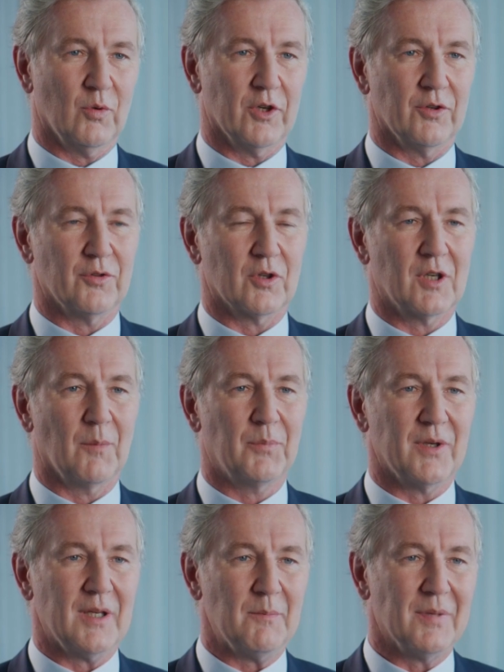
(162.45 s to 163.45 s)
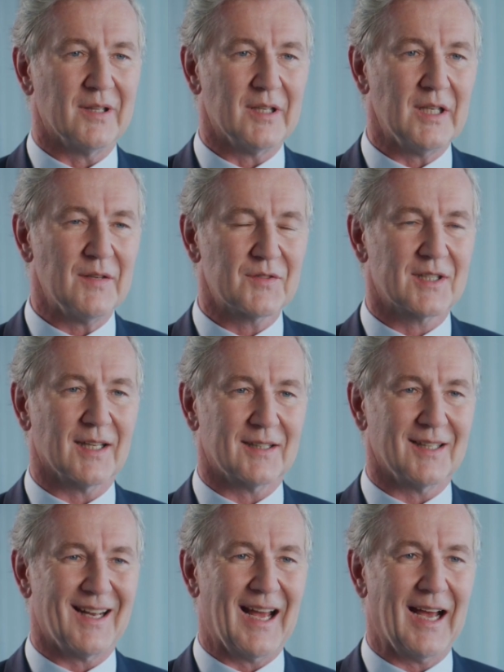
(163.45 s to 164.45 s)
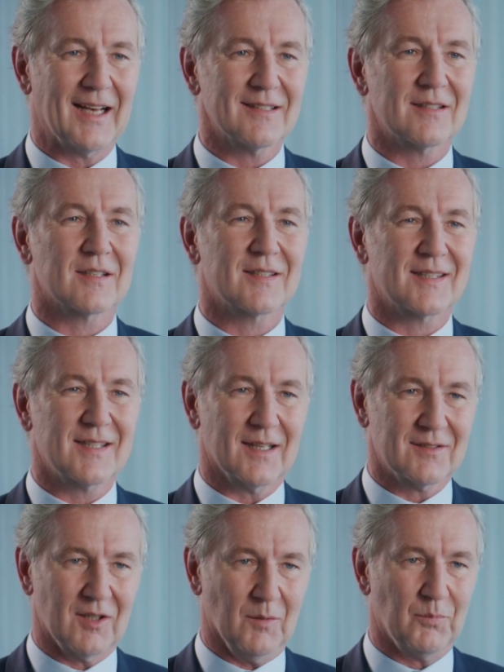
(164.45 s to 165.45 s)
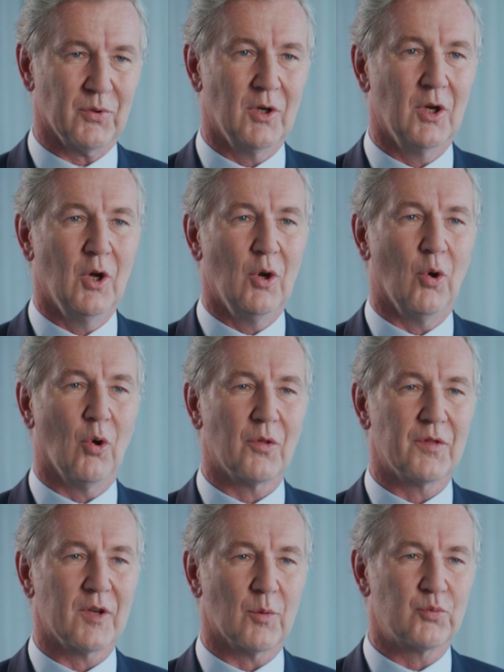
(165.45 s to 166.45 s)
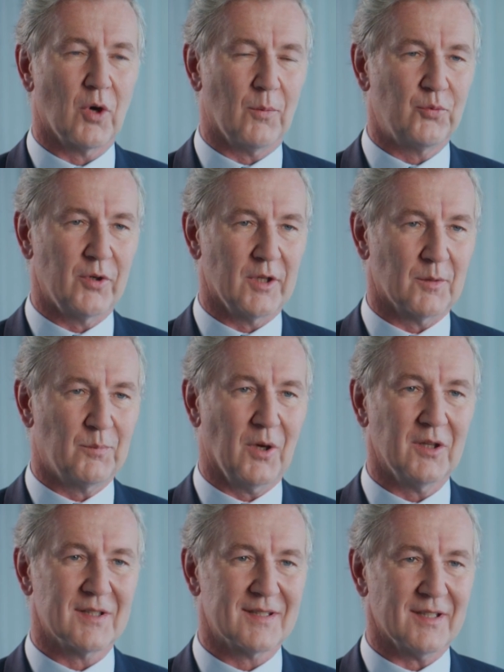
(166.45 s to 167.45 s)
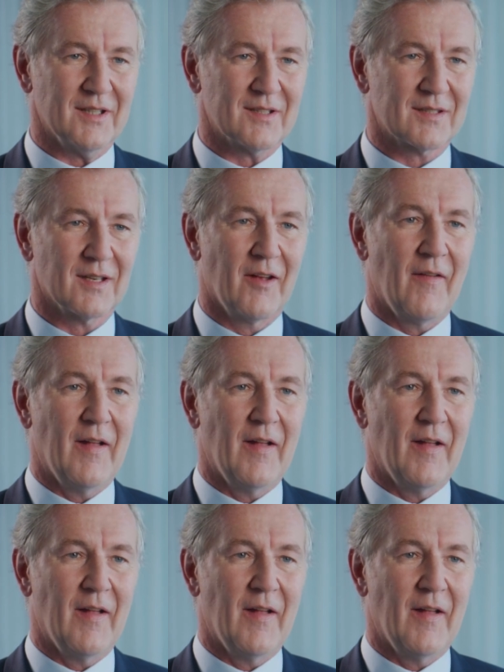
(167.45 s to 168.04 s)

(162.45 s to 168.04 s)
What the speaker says: where the company believes that it has set up all the appropriate policies